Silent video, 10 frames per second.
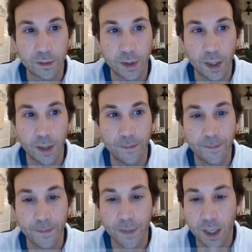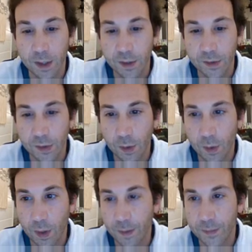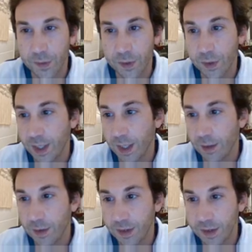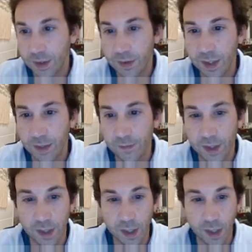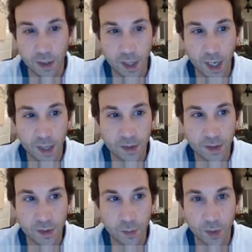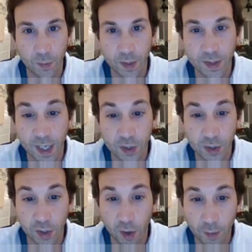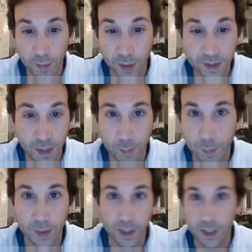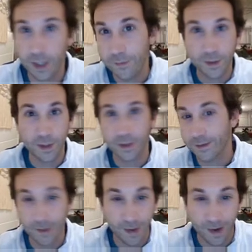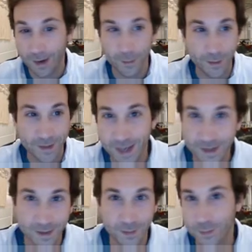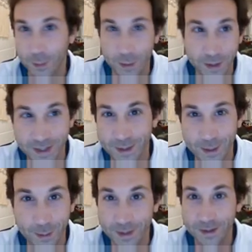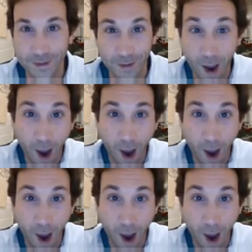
Okay. So, um, so you can download this and use it if you need uh, access to what the rates actually are, because I believe the IRS hasn't furnished it to us.